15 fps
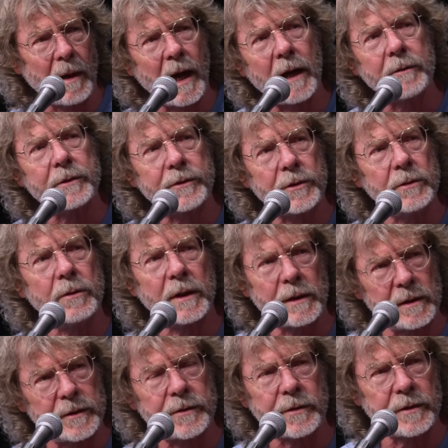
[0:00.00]
Byron too had
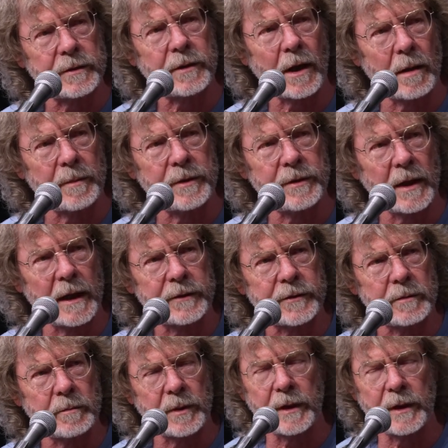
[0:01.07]
listened to Tommy Jackson,